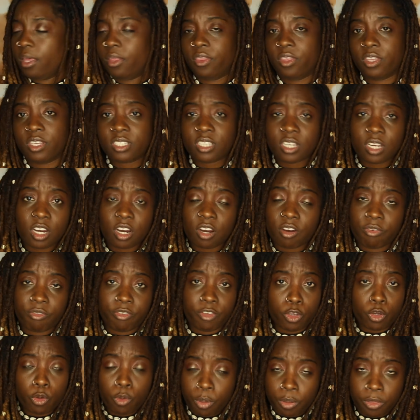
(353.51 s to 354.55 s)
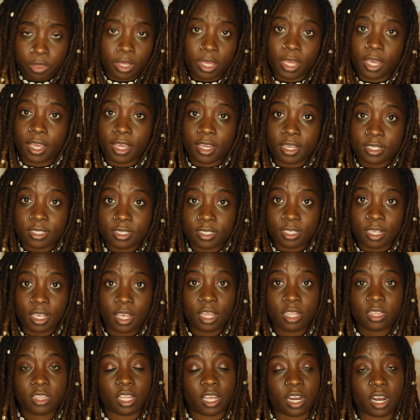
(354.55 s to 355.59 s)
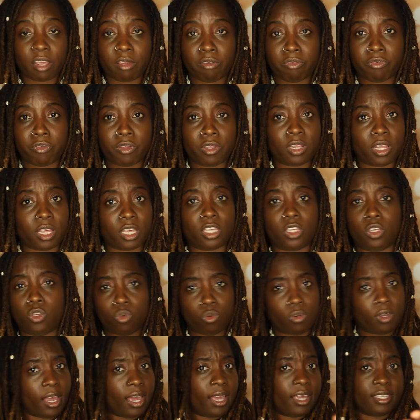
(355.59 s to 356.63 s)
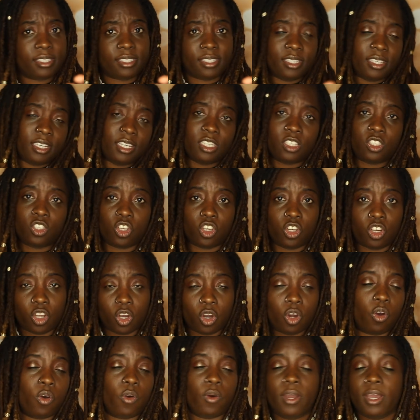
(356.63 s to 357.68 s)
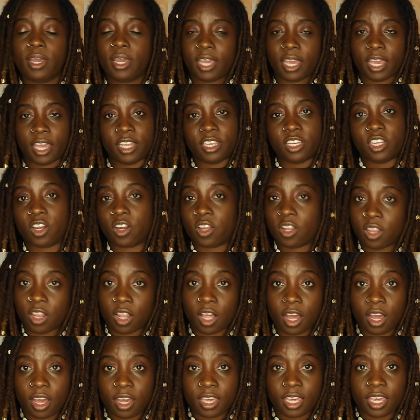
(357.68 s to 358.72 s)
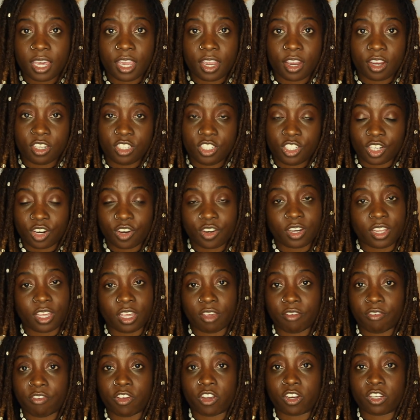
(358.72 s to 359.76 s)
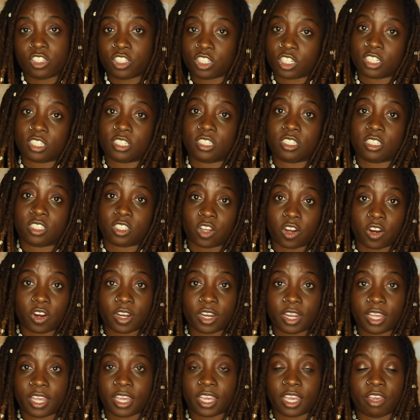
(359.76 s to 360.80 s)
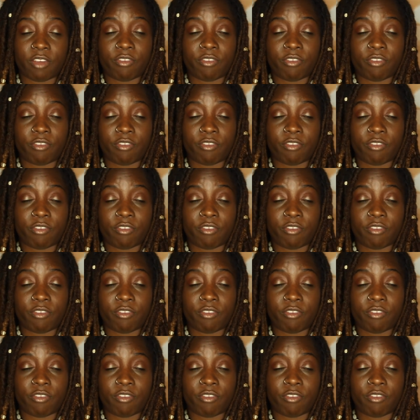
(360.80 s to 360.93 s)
These are a few things that I feel like you guys need to know in your lock hair journey if you're just starting,